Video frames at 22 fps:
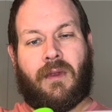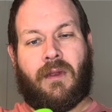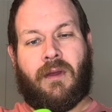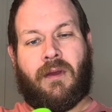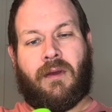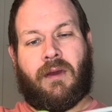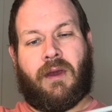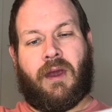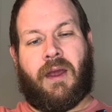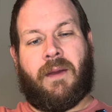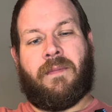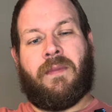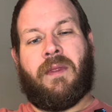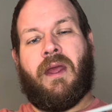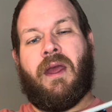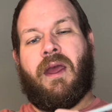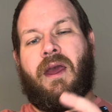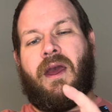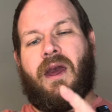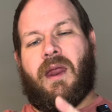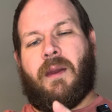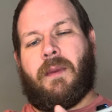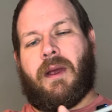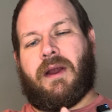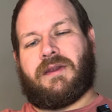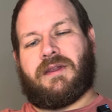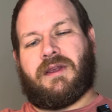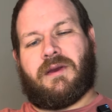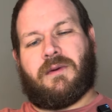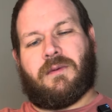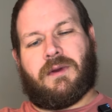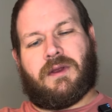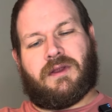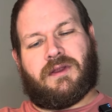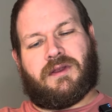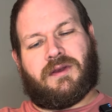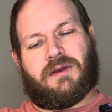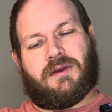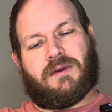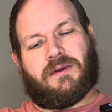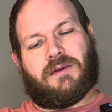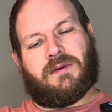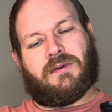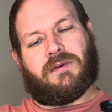Okay, I'm actually going
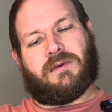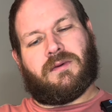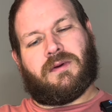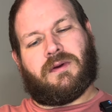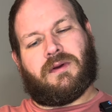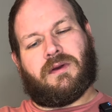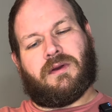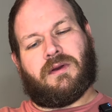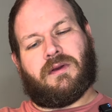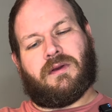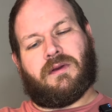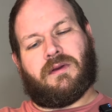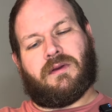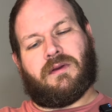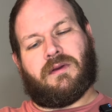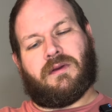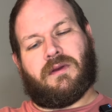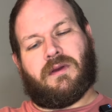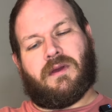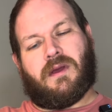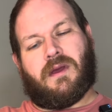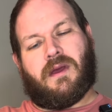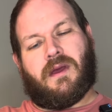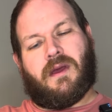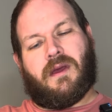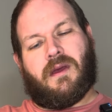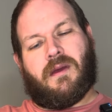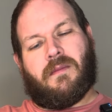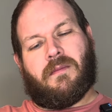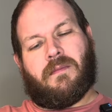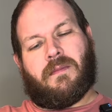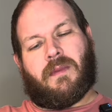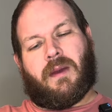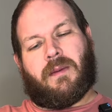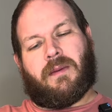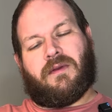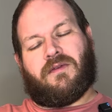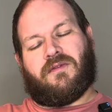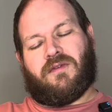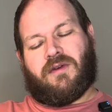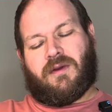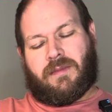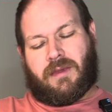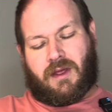to maybe
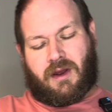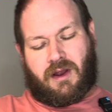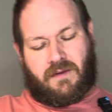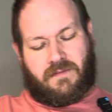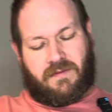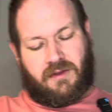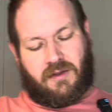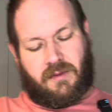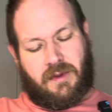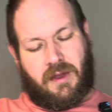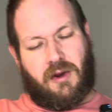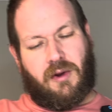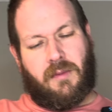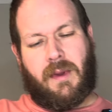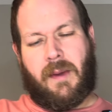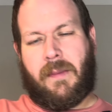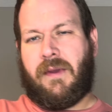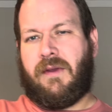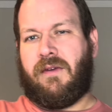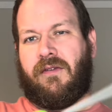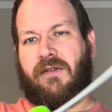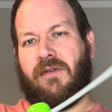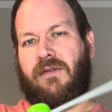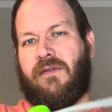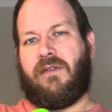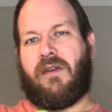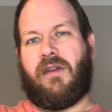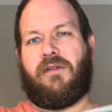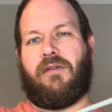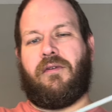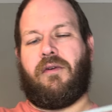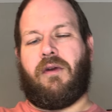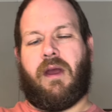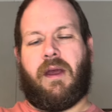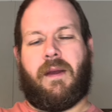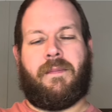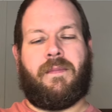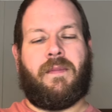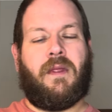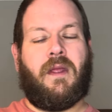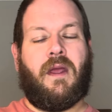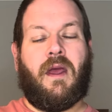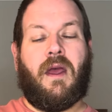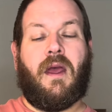trim that off a little bit, or maybe just use another gray
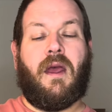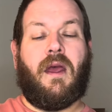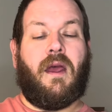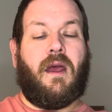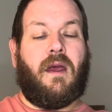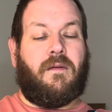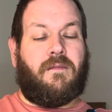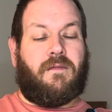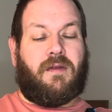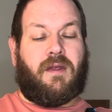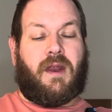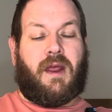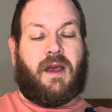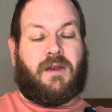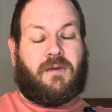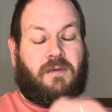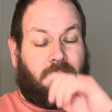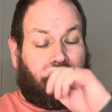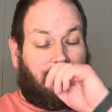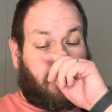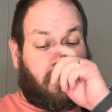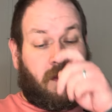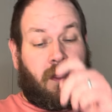for the next one.